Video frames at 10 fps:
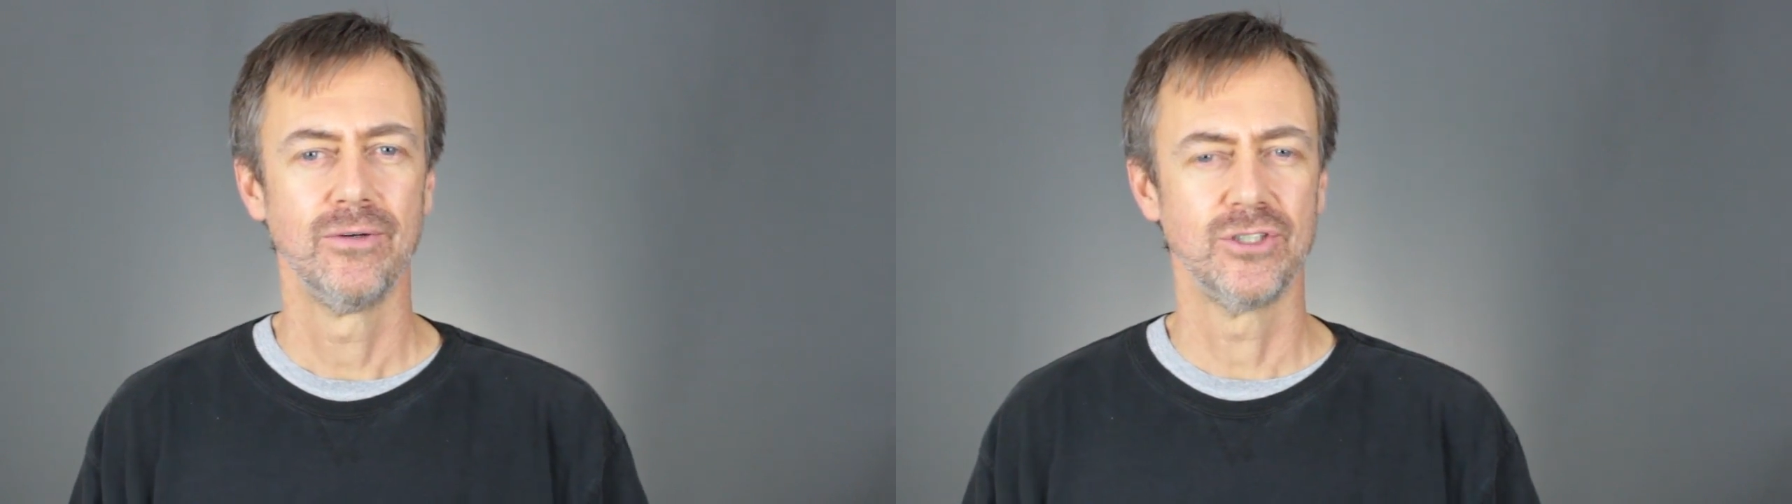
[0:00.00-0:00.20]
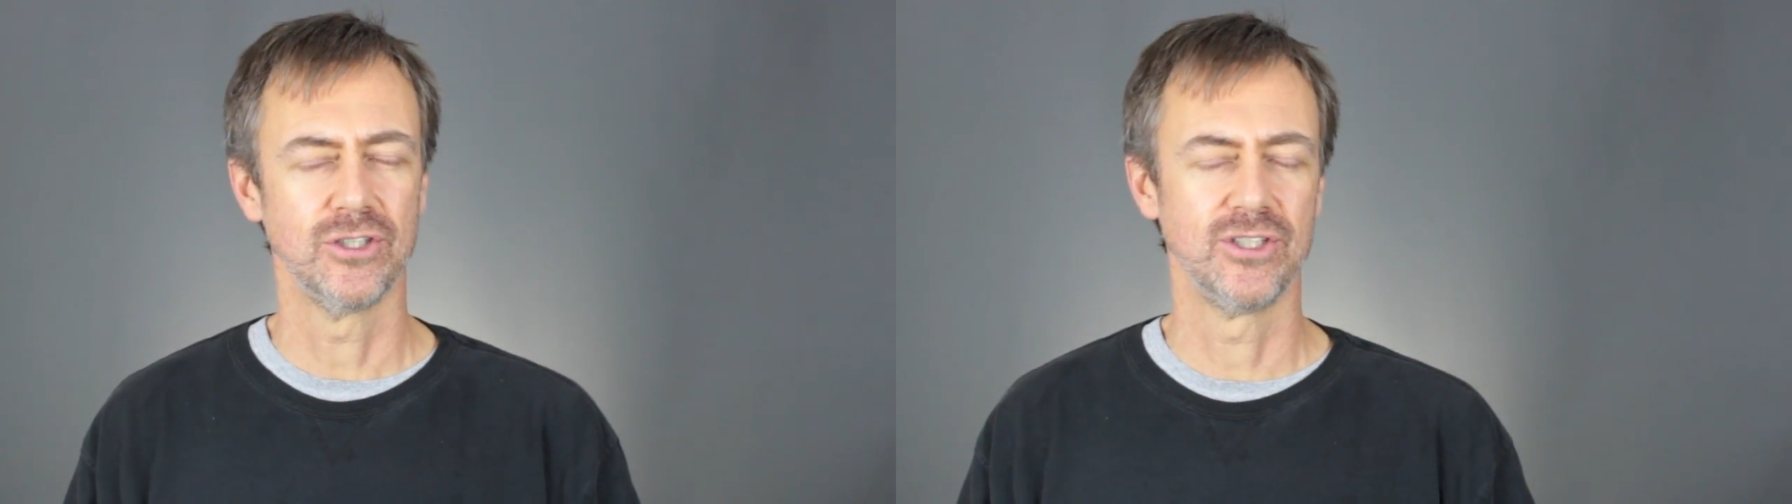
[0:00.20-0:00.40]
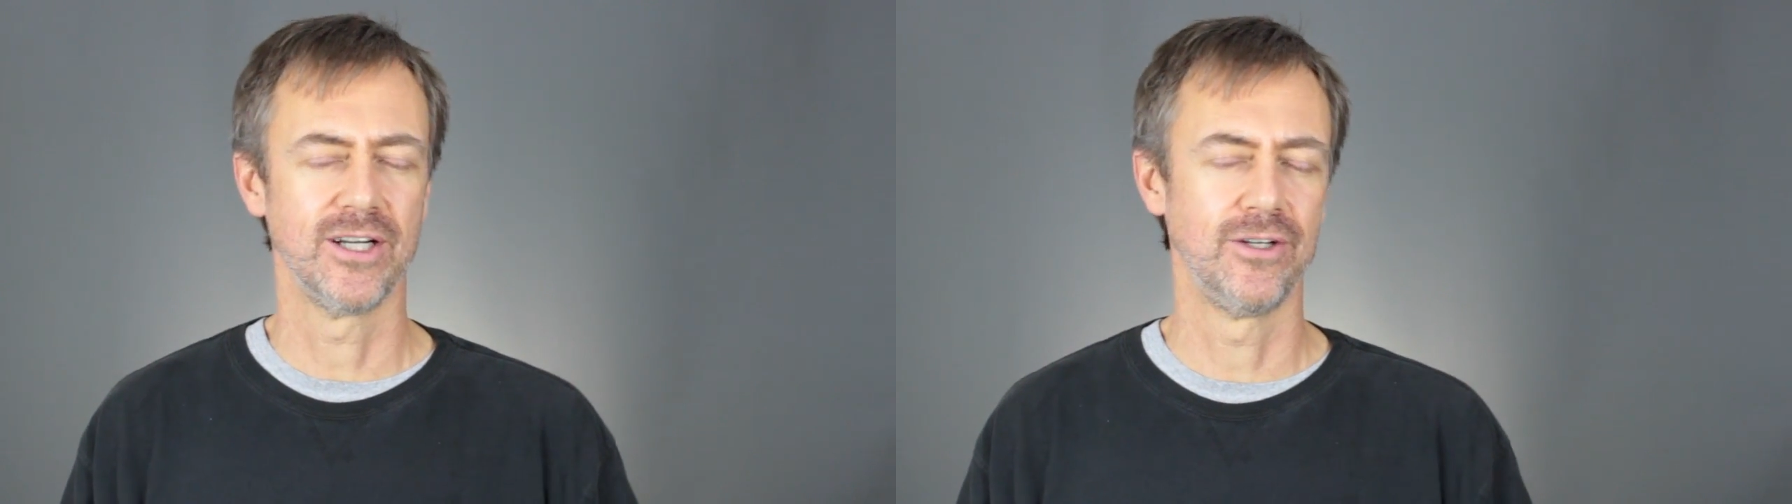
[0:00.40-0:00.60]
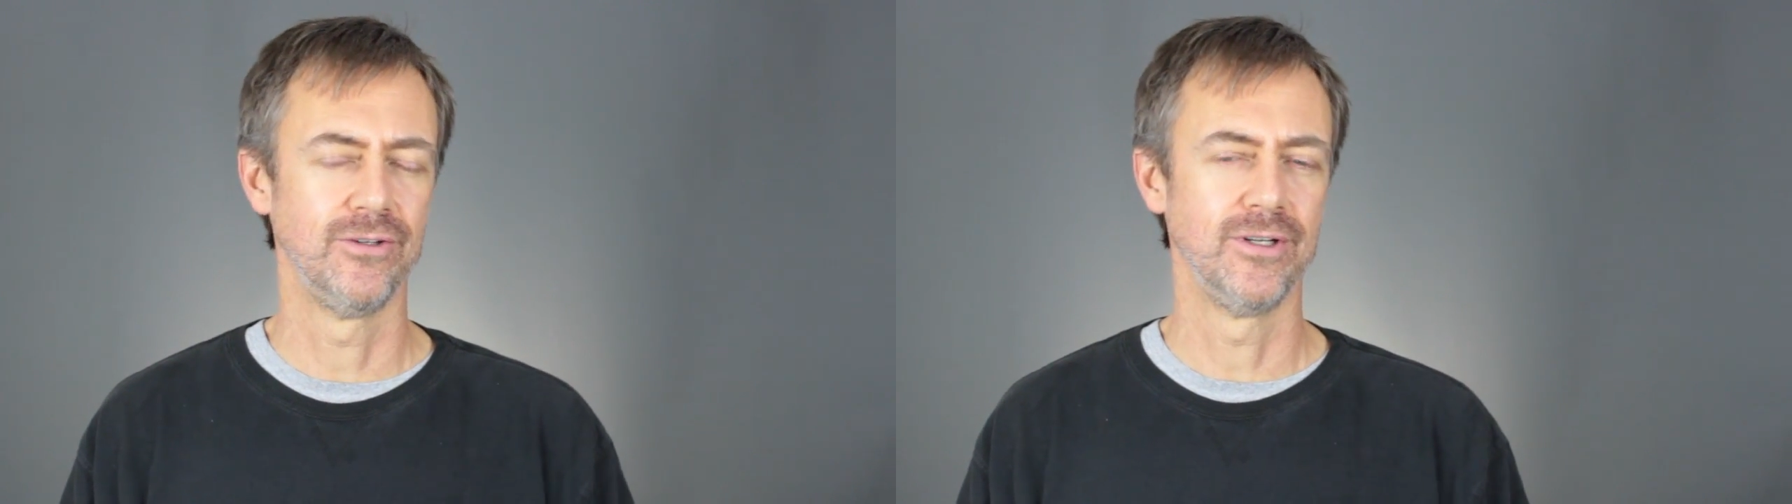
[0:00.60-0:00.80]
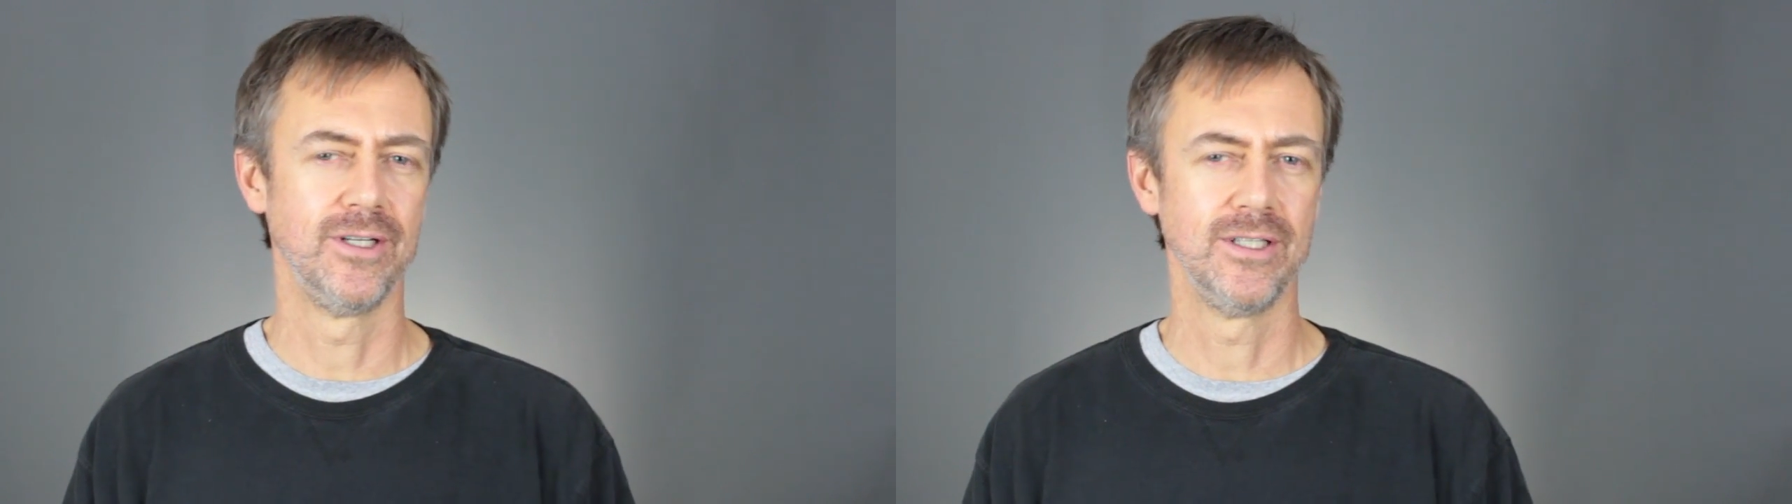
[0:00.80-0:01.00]
I showed you how to
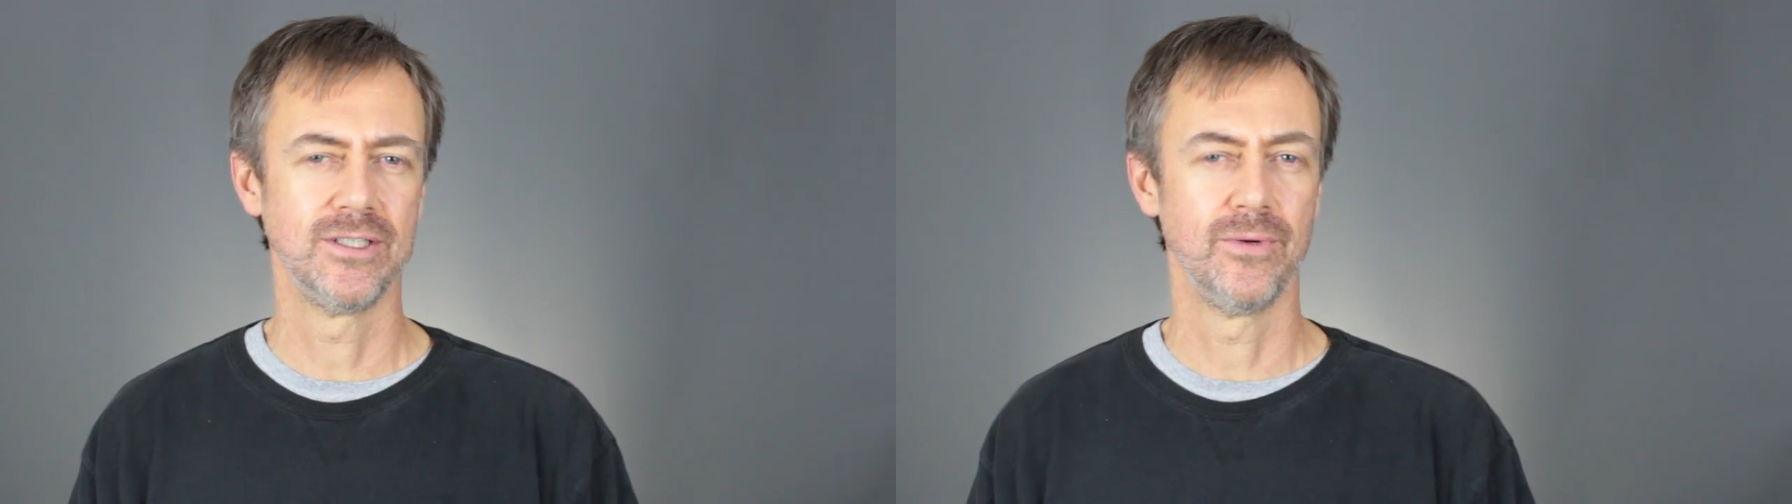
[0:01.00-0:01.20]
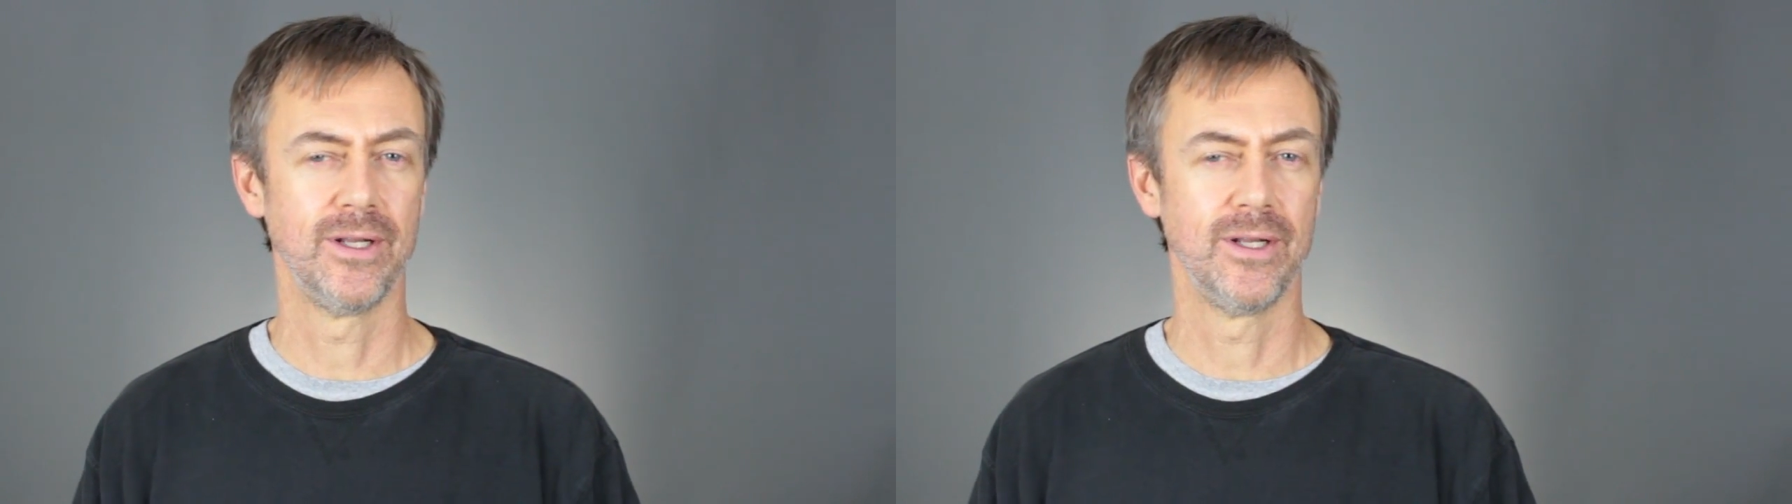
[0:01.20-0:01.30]
do it in an easy